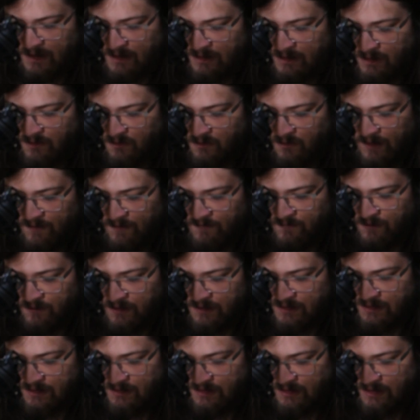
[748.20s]
at the
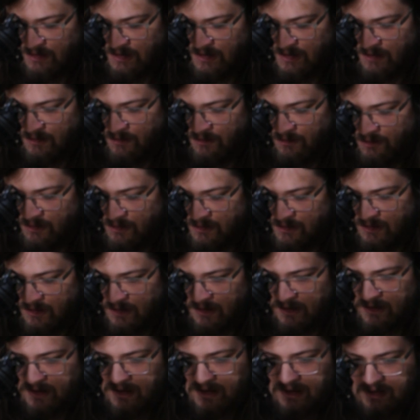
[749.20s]
reference, it looks
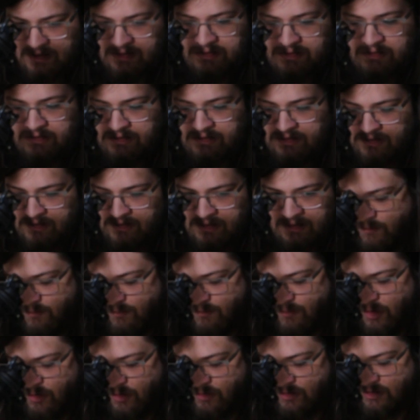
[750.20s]
like it's
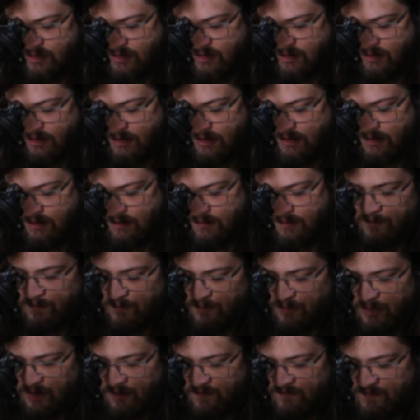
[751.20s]
mostly
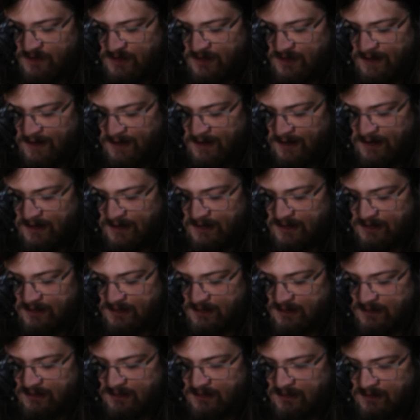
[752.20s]
above the
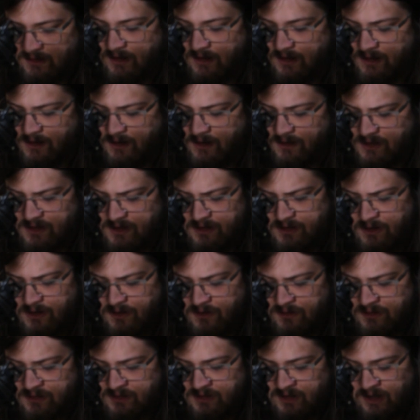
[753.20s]
eyes and on the
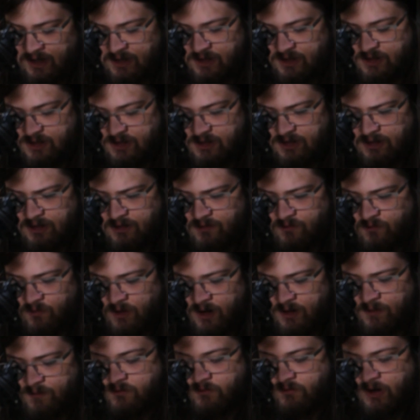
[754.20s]
nose section and
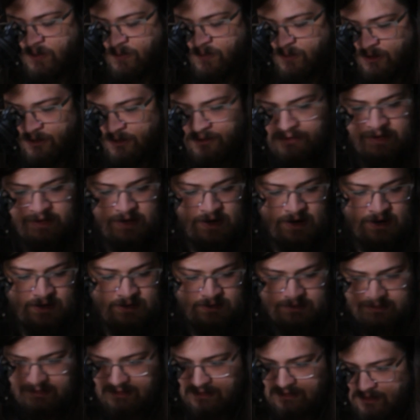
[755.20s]
right below the
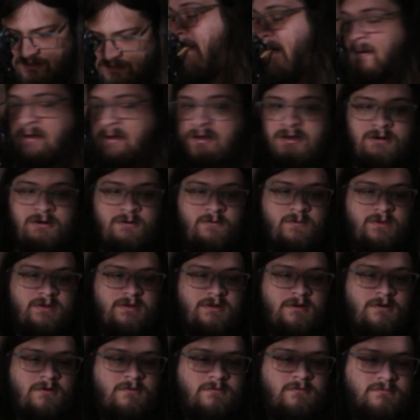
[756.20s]
eyes. Here we
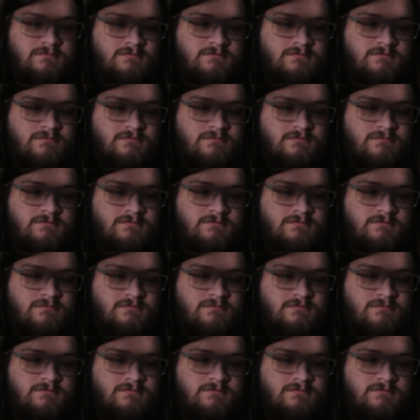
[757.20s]
go.